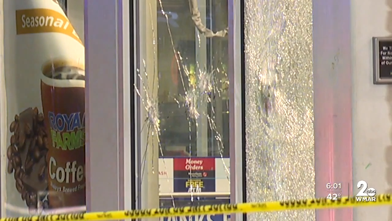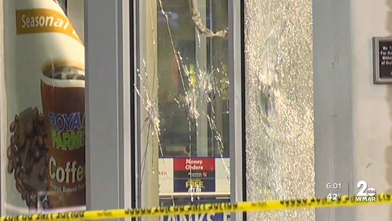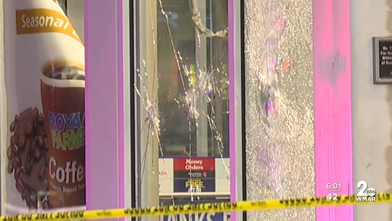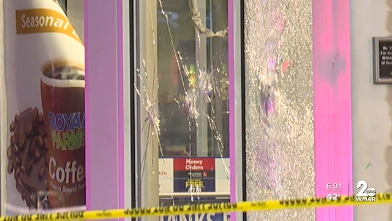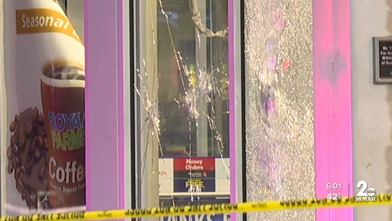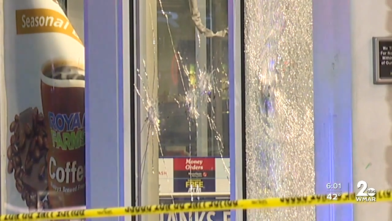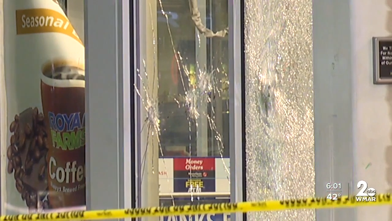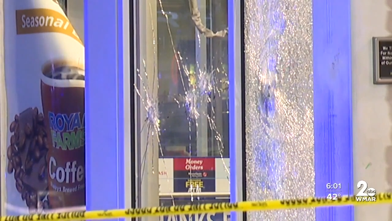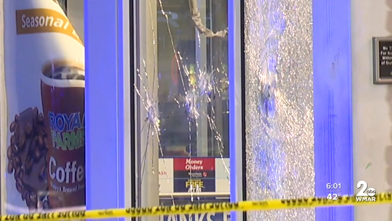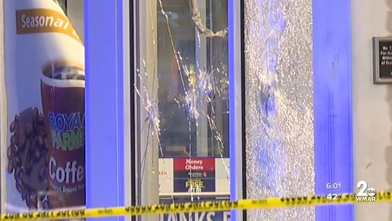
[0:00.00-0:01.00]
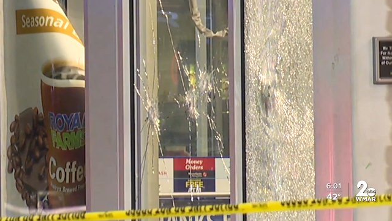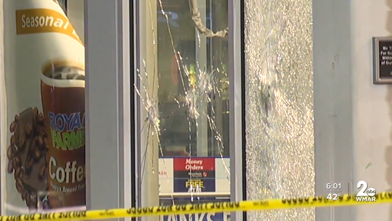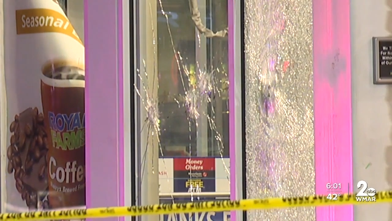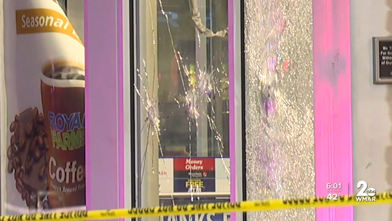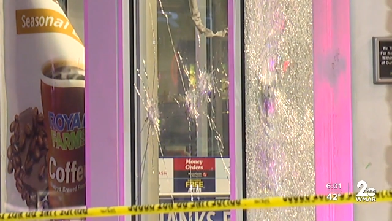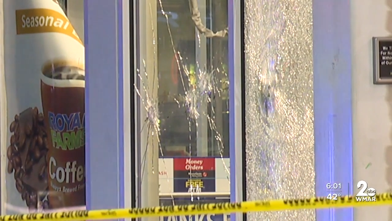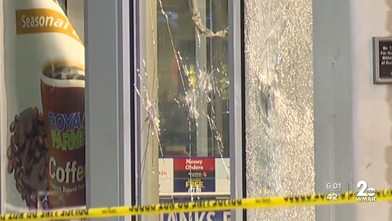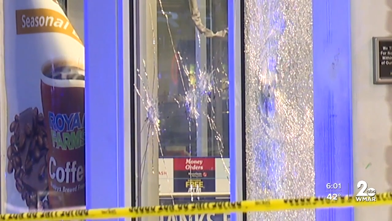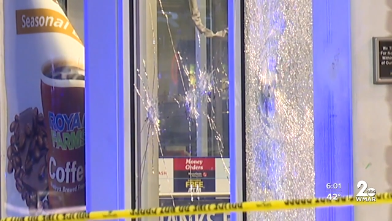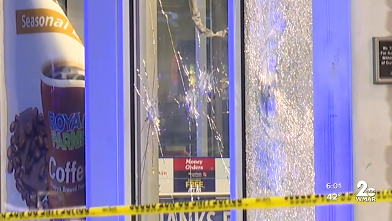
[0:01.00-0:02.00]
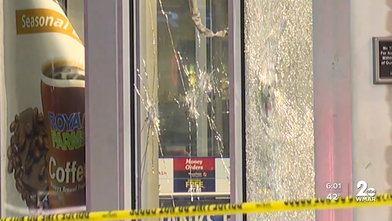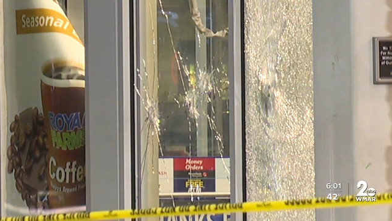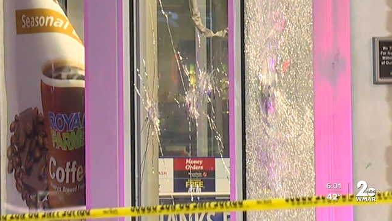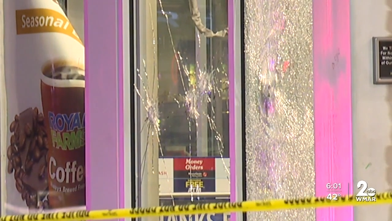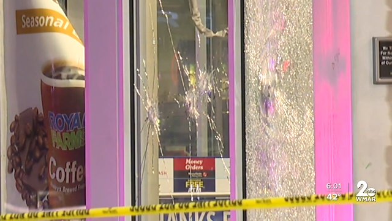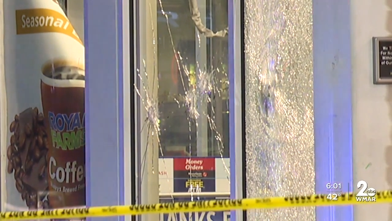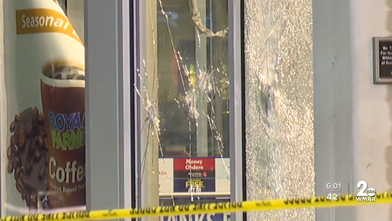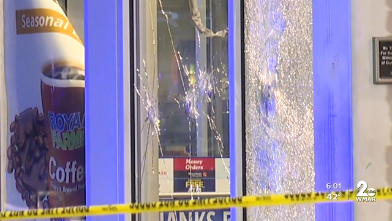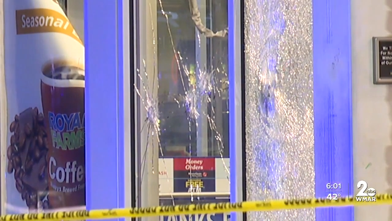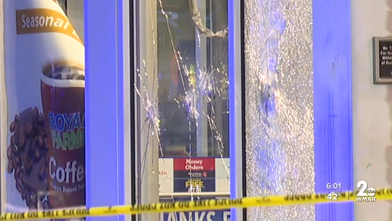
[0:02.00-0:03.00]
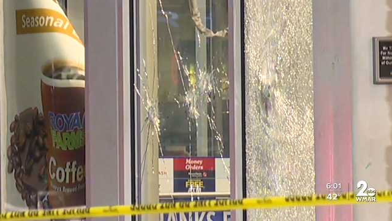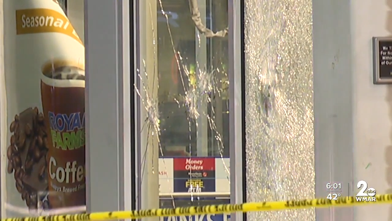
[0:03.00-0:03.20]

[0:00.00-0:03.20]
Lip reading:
No face is visible, so there are no lips to read.